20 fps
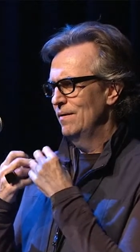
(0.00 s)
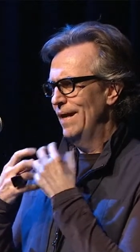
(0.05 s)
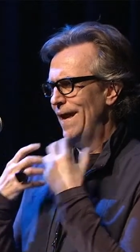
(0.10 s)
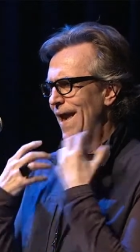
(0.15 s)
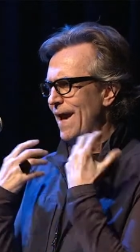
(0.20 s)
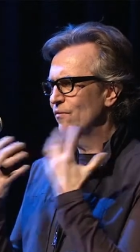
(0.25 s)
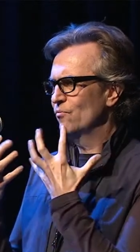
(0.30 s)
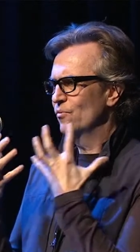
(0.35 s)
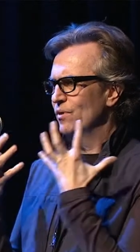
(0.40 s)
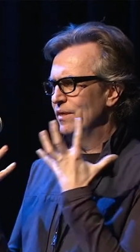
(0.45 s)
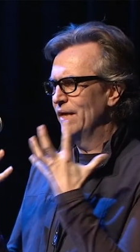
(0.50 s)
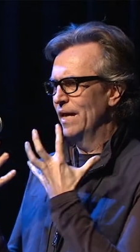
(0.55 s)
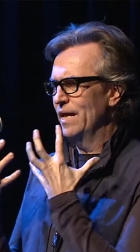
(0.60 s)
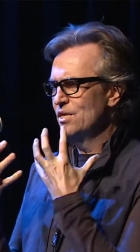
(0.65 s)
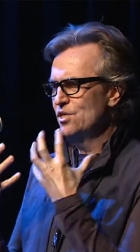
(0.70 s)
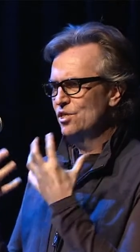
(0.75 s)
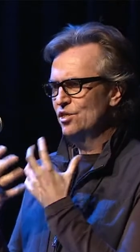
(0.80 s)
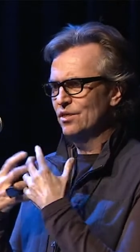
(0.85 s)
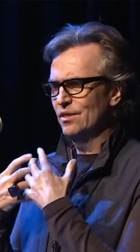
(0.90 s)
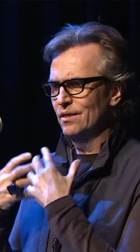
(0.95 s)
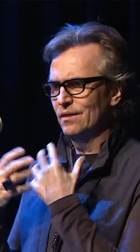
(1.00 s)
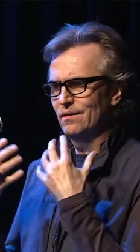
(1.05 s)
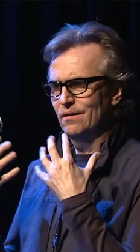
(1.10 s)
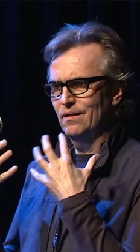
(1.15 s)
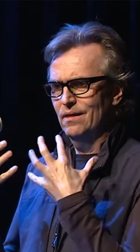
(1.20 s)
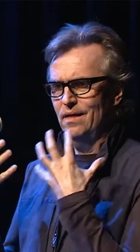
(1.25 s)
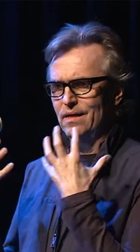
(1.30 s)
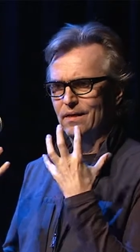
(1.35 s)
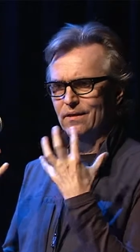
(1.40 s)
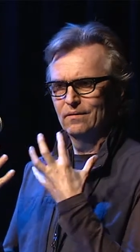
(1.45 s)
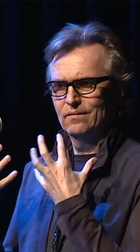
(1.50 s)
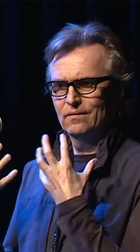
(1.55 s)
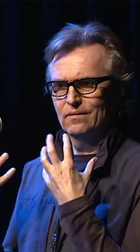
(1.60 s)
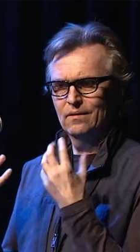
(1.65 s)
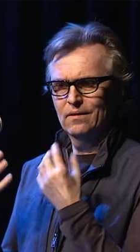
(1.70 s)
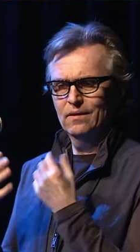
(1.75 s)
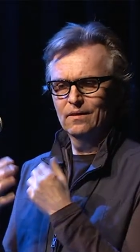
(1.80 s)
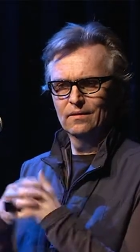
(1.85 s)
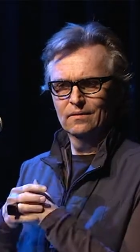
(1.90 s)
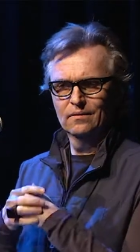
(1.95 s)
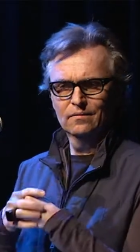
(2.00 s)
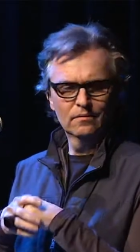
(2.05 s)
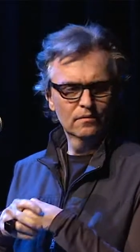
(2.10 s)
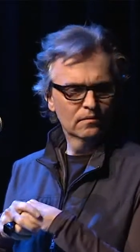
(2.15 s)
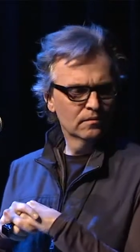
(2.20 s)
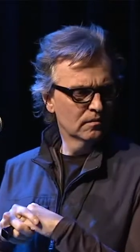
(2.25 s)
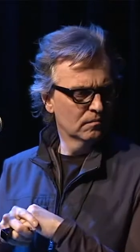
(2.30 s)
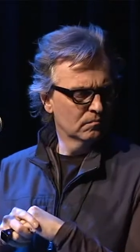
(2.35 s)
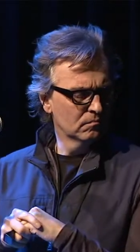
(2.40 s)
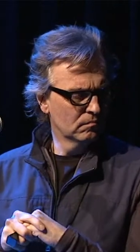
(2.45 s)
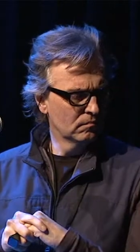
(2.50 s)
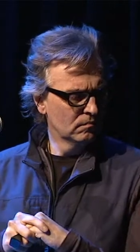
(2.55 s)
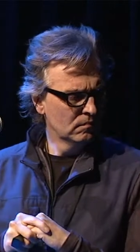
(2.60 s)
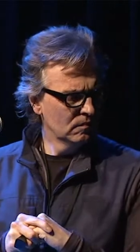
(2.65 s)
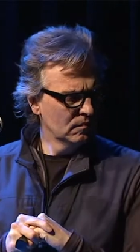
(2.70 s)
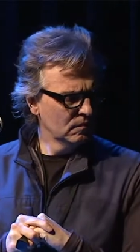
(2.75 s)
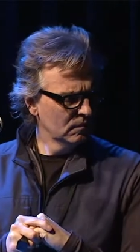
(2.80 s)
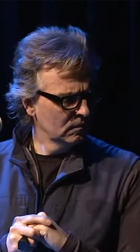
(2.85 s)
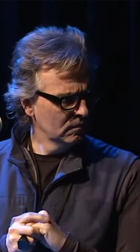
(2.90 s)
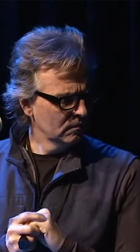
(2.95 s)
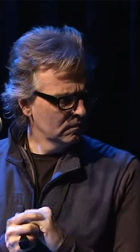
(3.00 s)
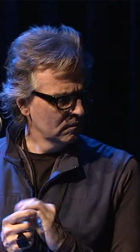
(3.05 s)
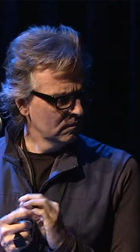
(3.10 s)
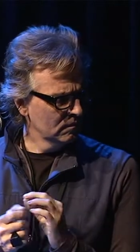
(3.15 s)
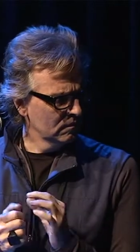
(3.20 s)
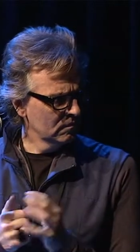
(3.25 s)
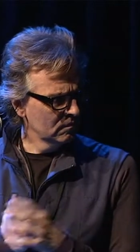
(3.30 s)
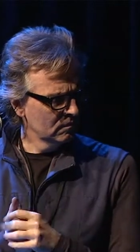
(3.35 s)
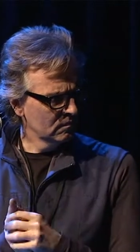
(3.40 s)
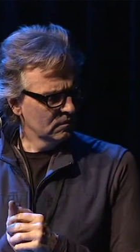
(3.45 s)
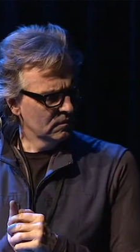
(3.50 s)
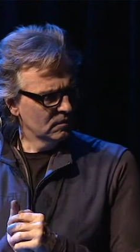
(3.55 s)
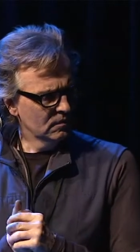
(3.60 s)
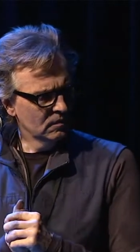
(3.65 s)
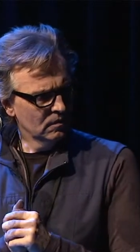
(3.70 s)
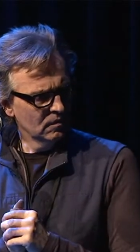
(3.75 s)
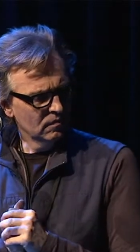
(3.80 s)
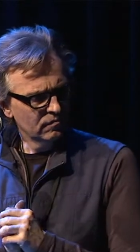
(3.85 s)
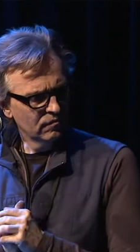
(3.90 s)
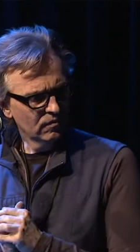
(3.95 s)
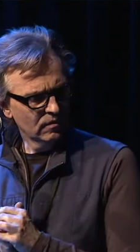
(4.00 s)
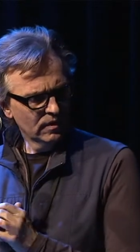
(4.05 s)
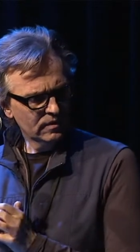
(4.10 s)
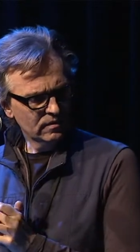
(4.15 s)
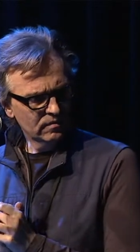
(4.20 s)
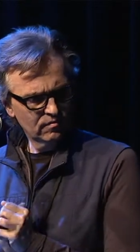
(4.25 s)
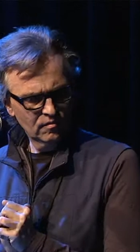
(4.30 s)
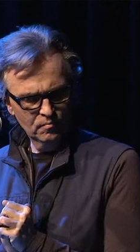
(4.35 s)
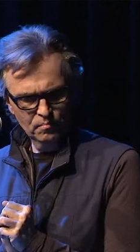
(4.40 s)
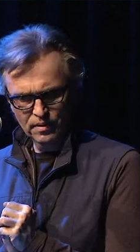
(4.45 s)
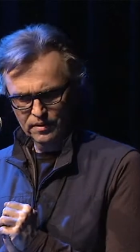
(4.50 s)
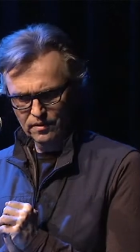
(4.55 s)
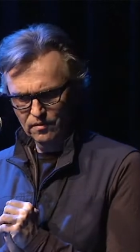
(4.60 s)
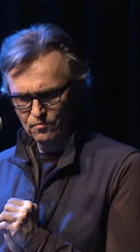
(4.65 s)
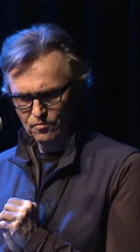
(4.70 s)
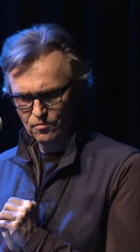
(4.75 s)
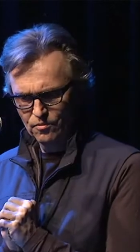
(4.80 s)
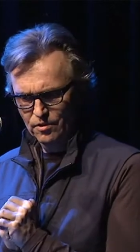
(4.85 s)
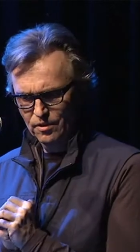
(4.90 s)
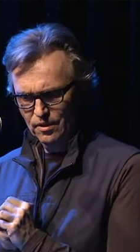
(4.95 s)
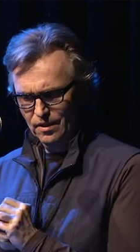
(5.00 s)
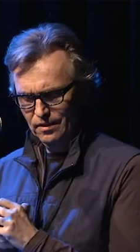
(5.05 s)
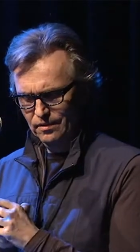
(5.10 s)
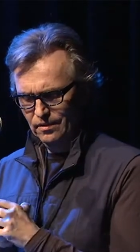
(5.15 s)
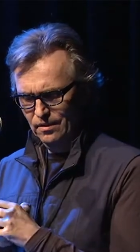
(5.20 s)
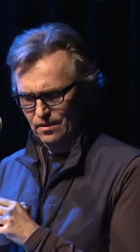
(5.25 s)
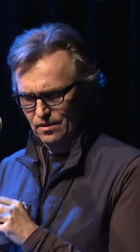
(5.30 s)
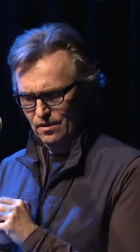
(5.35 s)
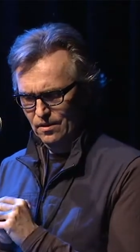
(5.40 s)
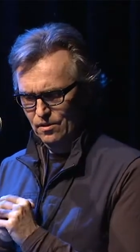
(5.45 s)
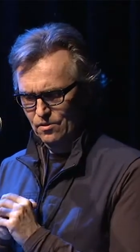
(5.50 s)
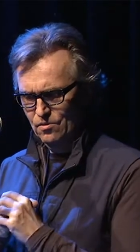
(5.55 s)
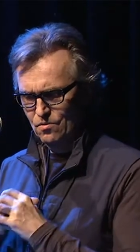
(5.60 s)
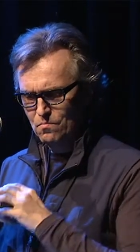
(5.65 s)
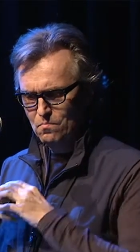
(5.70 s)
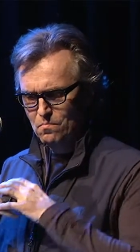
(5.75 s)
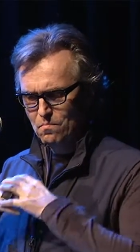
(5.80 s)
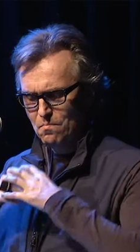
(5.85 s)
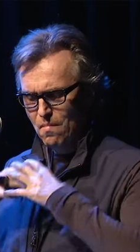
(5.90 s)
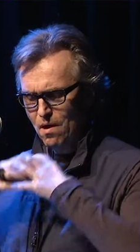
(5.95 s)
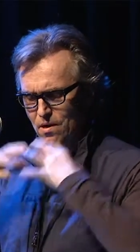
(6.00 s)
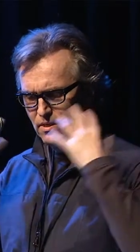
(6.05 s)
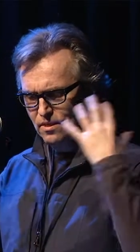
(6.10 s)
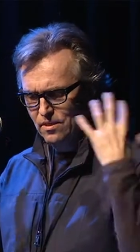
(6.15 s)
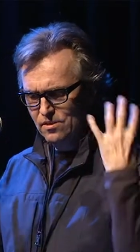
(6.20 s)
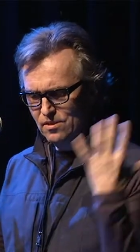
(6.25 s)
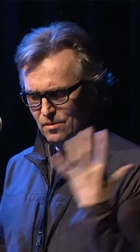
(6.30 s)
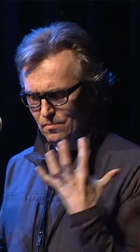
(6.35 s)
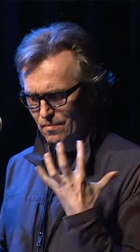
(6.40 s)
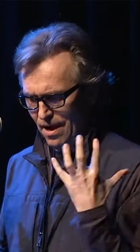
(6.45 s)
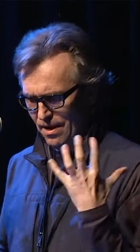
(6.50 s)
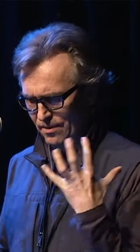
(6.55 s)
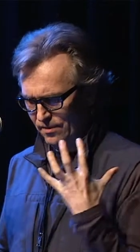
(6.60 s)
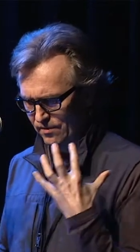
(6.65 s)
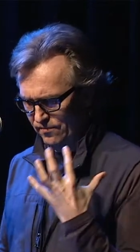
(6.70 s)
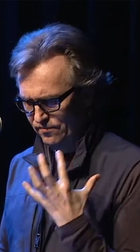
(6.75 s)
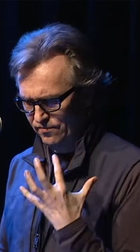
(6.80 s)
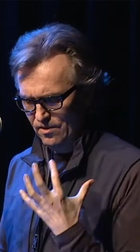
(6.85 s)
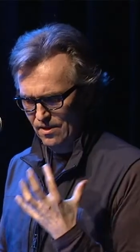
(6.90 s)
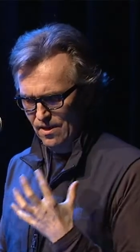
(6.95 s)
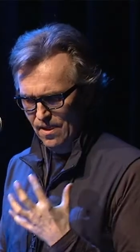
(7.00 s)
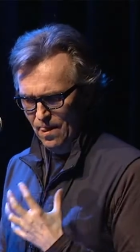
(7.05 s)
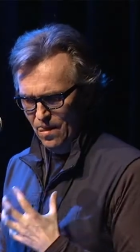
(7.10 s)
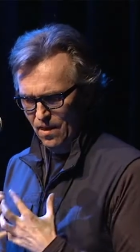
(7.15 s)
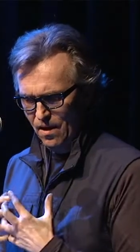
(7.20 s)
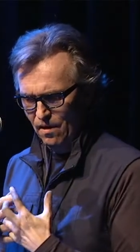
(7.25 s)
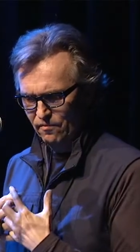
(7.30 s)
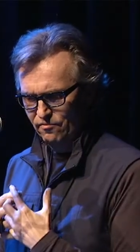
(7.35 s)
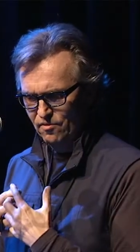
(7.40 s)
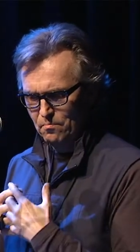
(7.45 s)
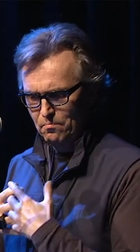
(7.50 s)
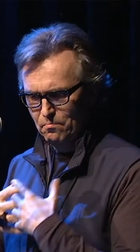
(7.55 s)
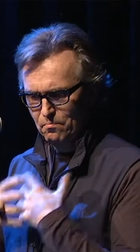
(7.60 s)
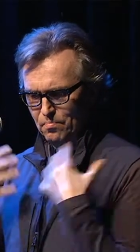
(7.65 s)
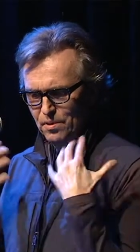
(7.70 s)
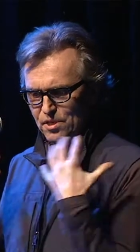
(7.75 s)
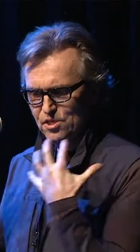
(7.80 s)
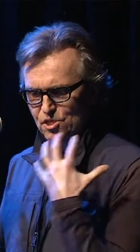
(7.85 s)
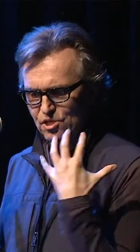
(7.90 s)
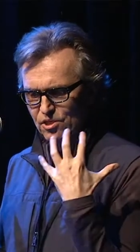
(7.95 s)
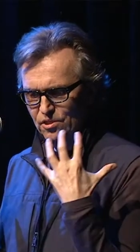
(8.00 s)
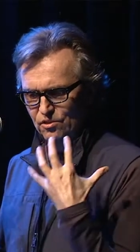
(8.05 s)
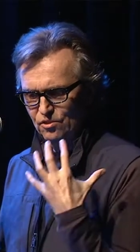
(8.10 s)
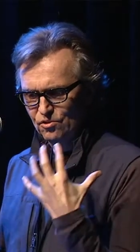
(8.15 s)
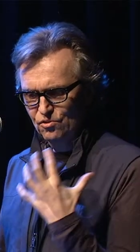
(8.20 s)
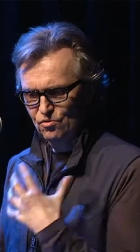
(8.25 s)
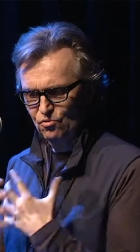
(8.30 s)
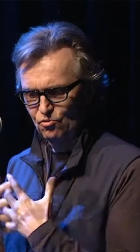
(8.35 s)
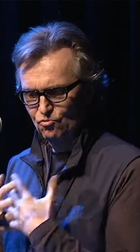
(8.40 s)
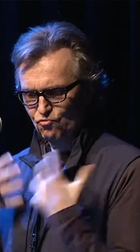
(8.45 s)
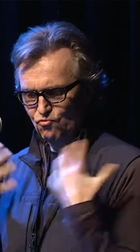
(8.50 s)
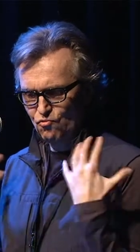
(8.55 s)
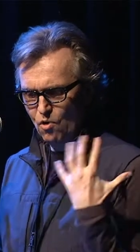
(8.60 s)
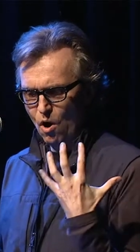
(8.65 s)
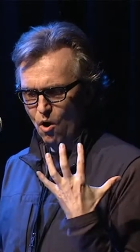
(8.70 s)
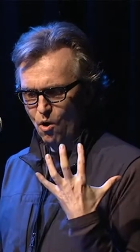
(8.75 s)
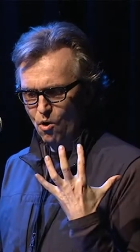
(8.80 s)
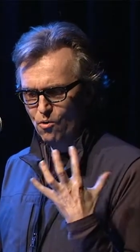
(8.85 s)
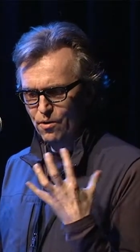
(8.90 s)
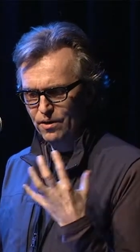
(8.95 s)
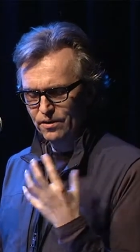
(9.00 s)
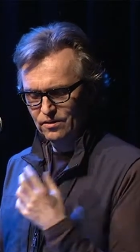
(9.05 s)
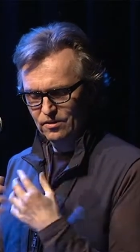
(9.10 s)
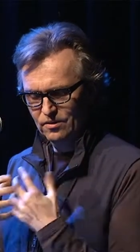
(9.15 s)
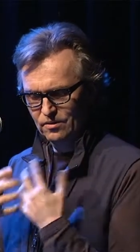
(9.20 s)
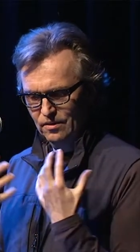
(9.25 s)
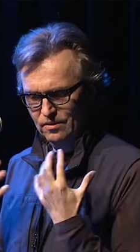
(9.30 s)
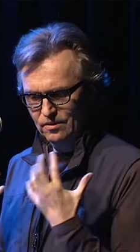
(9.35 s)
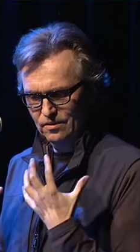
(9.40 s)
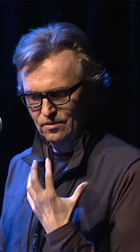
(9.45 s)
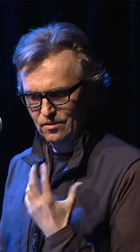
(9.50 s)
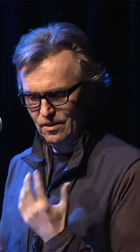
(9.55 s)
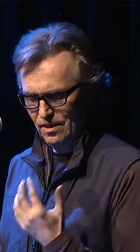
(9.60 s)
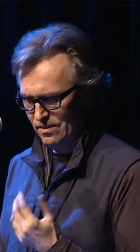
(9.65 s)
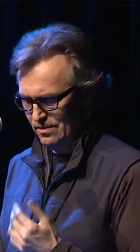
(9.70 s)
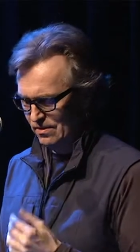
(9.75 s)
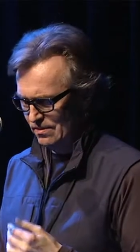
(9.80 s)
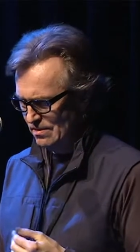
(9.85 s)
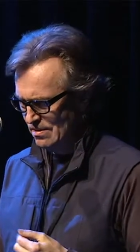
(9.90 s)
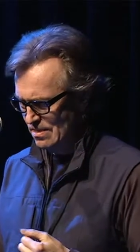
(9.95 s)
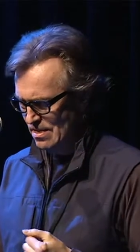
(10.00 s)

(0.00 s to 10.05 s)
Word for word: aggregation, and, and uh, uh, for lack of a better word, like a, a humongous amount of, of ambition to grow and, and, and